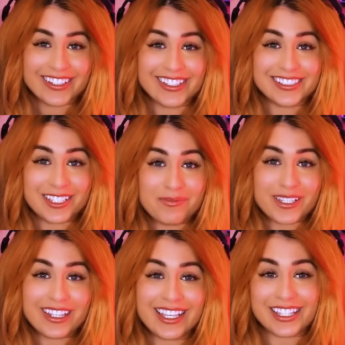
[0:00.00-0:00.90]
this could
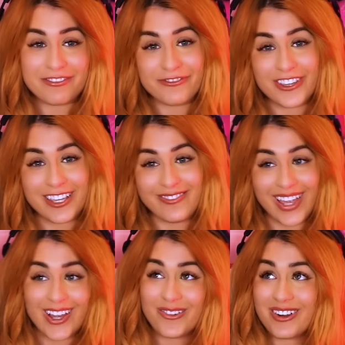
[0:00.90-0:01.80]
be like the
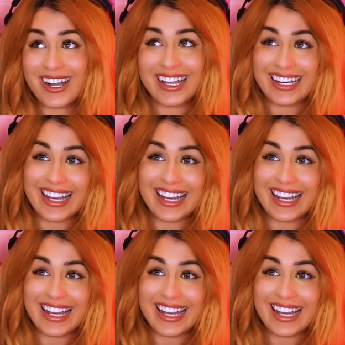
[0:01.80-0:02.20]
female one.